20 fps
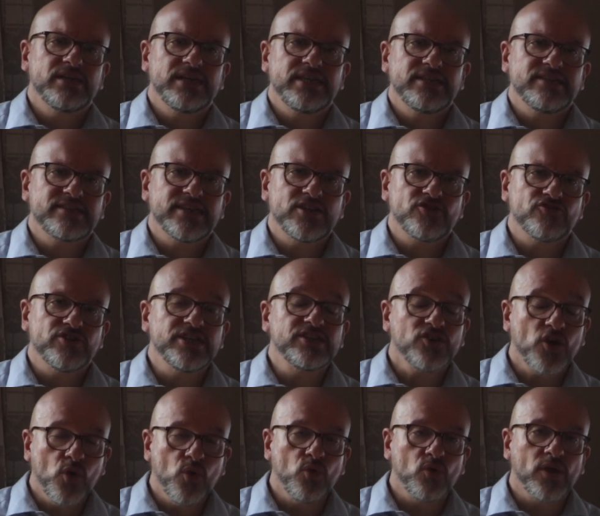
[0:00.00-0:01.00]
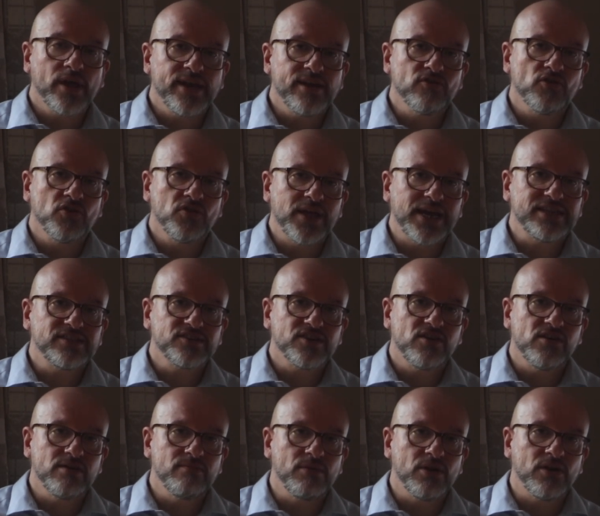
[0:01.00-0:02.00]
etc. It's all there on that
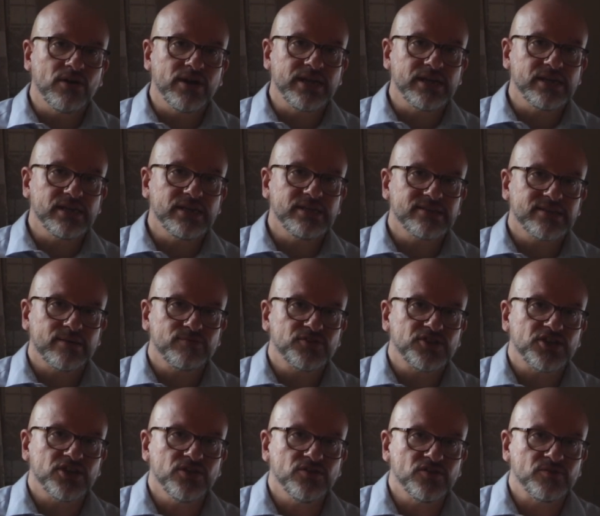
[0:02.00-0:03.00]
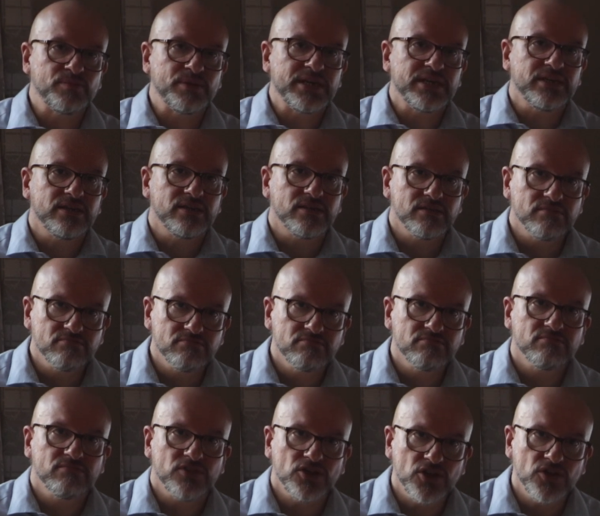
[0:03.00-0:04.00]
timeline. It's up to you to be
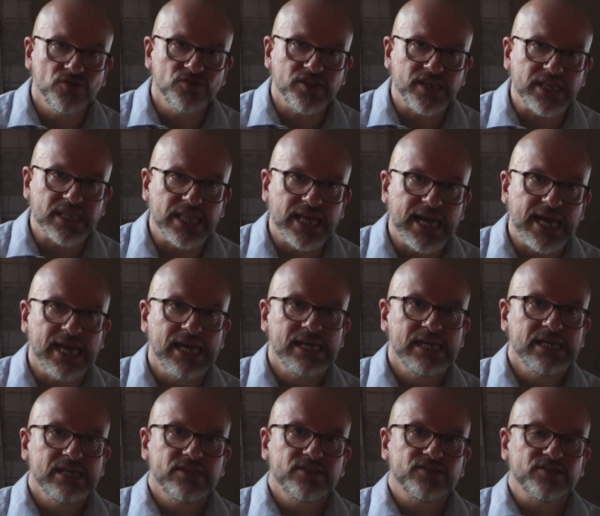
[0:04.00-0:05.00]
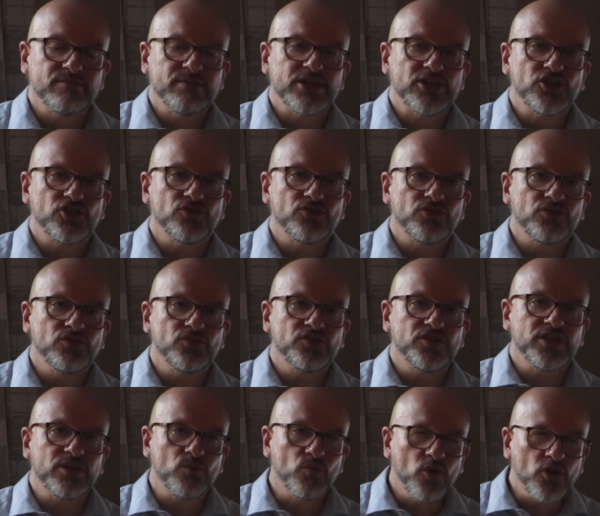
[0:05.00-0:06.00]
using that to make sure you're
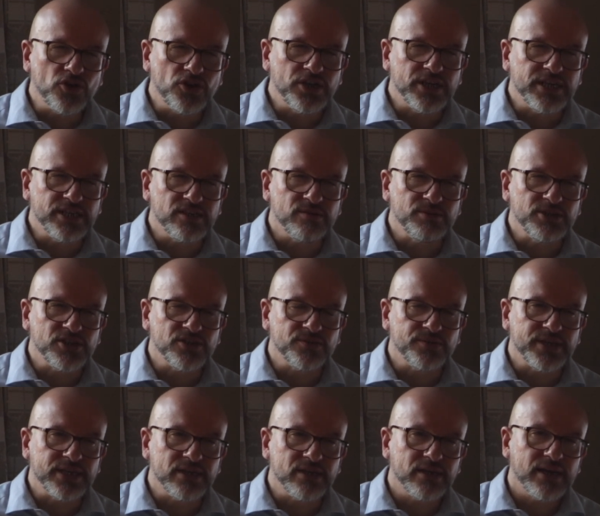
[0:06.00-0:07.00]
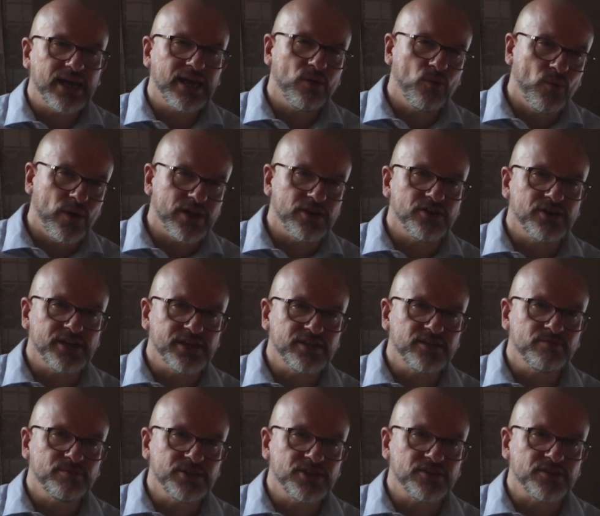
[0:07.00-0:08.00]
doing what you need to be doing when you need
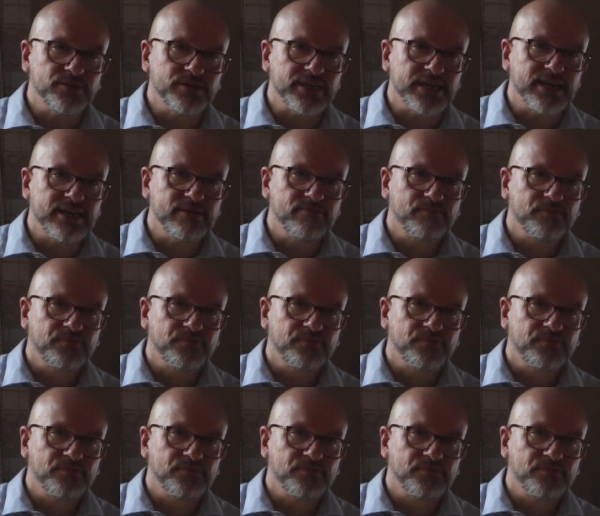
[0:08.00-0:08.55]
to be doing it.